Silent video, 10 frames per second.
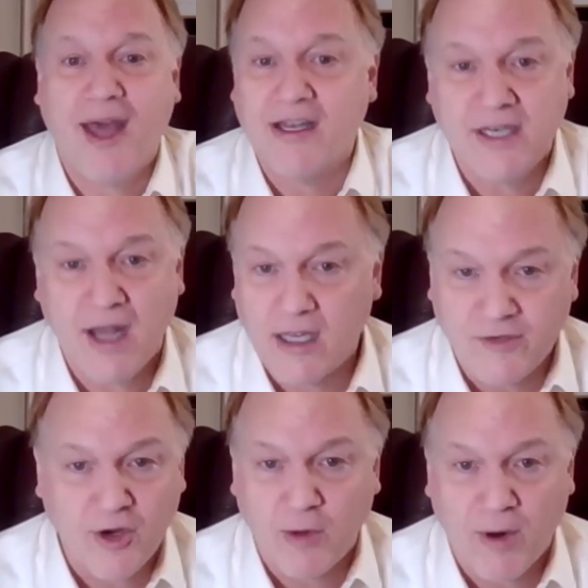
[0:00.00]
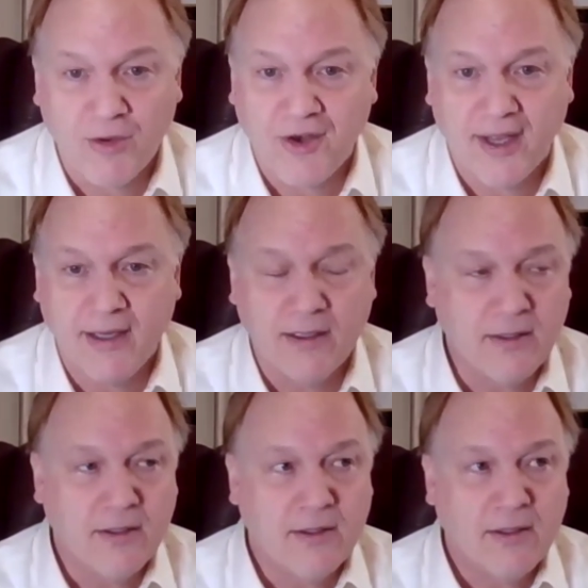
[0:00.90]
$1,000 for your birthday.
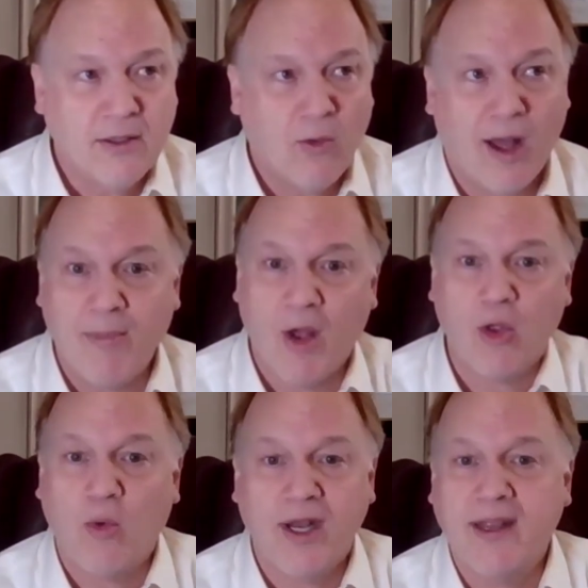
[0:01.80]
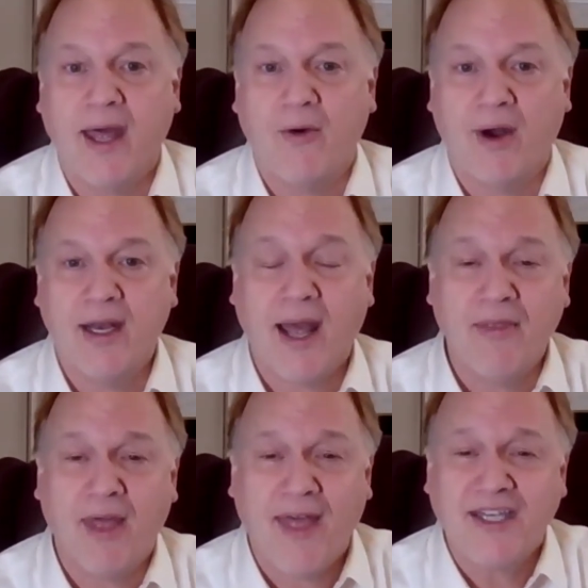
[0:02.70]
Well, I'm the only one in that, right?
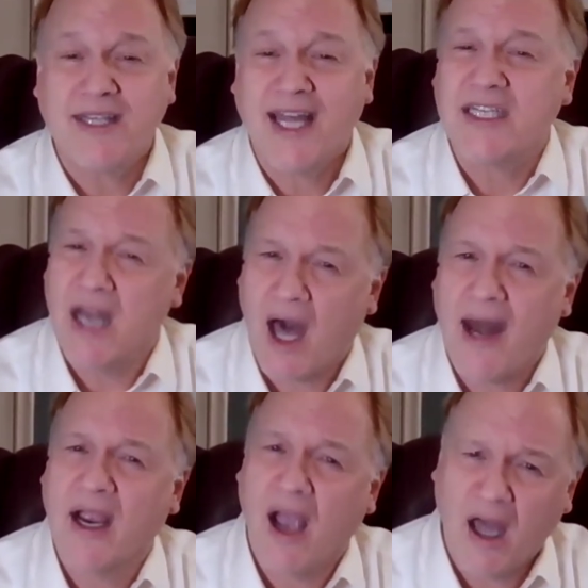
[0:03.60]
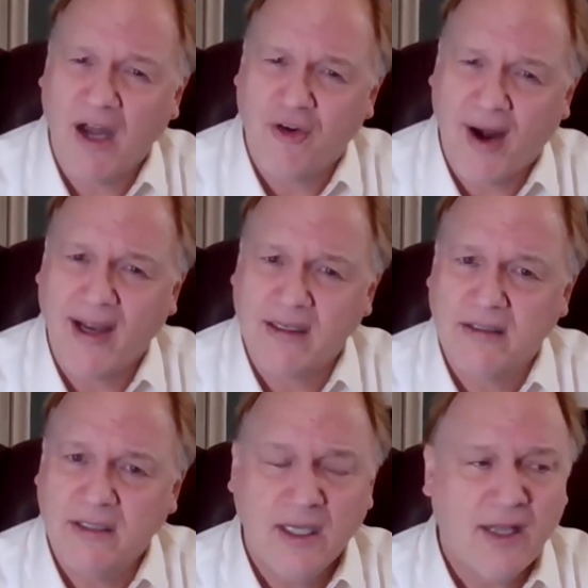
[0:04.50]
That's not a contract.
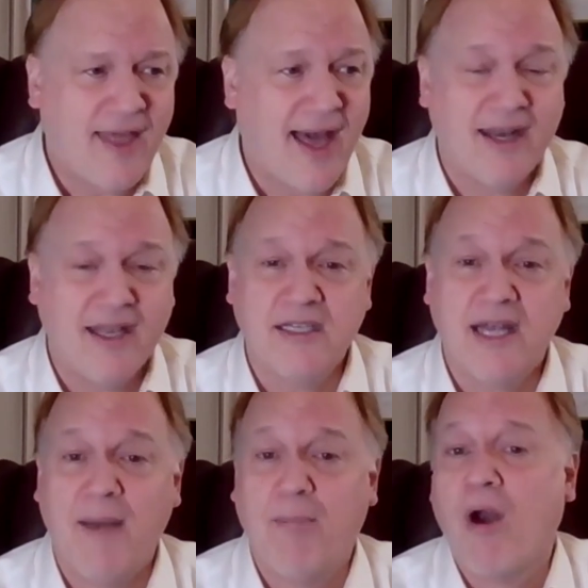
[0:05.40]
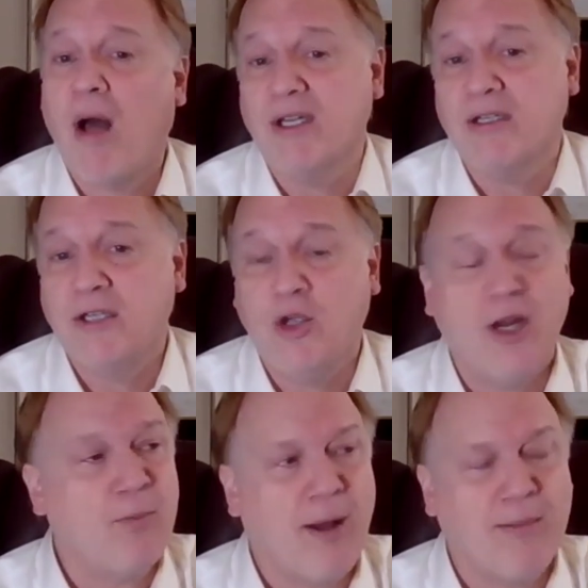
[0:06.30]
That is a promise. You
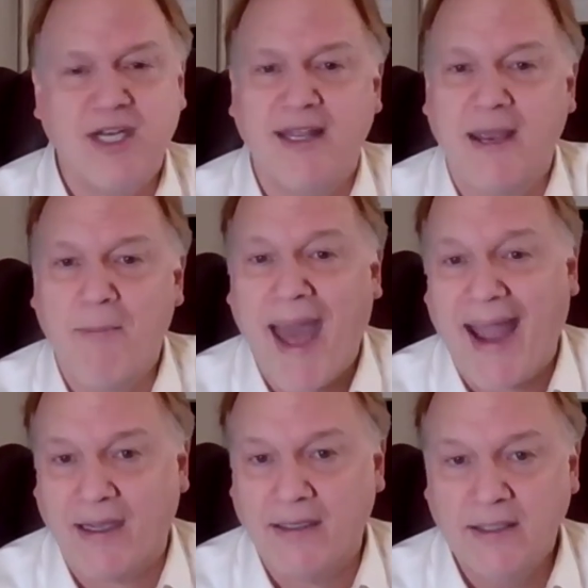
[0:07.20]
didn't promise anything back.